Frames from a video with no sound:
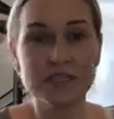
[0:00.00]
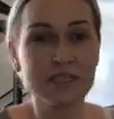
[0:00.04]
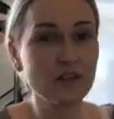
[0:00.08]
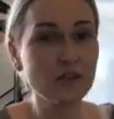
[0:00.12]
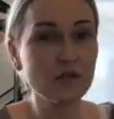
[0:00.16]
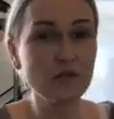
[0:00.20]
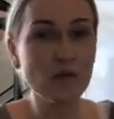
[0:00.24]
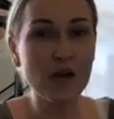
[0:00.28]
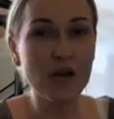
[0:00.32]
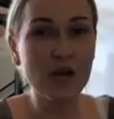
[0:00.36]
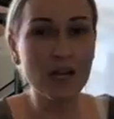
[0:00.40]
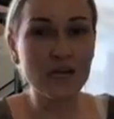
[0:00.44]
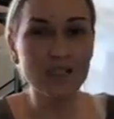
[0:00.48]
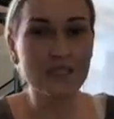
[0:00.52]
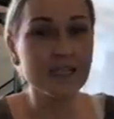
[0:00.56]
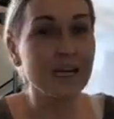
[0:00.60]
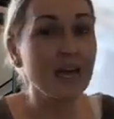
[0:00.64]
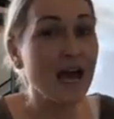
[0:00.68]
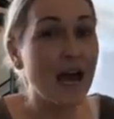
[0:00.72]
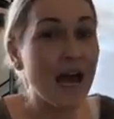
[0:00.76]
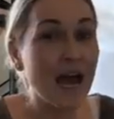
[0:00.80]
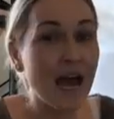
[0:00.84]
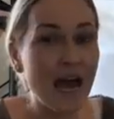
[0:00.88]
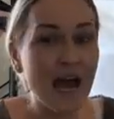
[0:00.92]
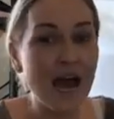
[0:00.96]
Otherwise,
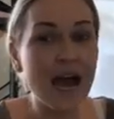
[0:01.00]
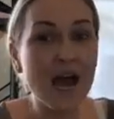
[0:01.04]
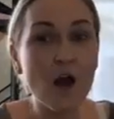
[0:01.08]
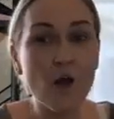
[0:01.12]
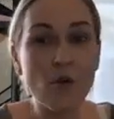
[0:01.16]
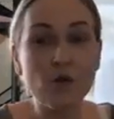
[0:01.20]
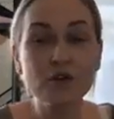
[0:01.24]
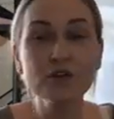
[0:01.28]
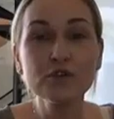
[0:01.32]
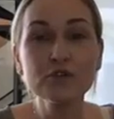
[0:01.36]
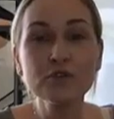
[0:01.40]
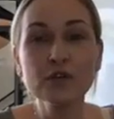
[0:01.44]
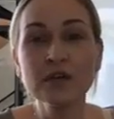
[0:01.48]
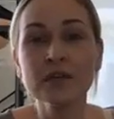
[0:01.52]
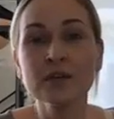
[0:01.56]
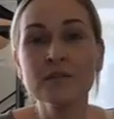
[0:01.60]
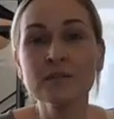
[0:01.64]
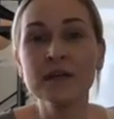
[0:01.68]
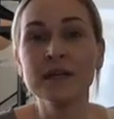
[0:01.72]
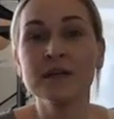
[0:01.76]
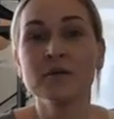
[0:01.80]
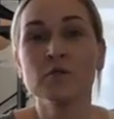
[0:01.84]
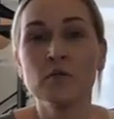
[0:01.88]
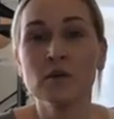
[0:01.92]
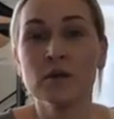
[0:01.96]
how are you going to
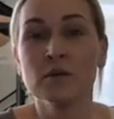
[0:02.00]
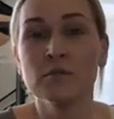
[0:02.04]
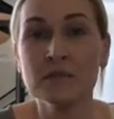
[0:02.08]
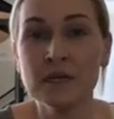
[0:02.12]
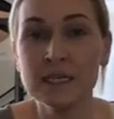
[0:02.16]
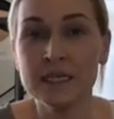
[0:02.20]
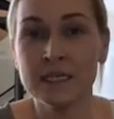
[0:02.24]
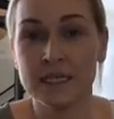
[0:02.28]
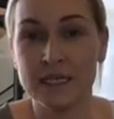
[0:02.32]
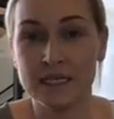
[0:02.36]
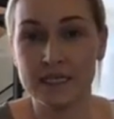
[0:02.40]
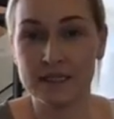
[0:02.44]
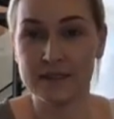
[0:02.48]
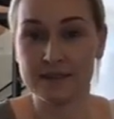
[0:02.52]
make more money?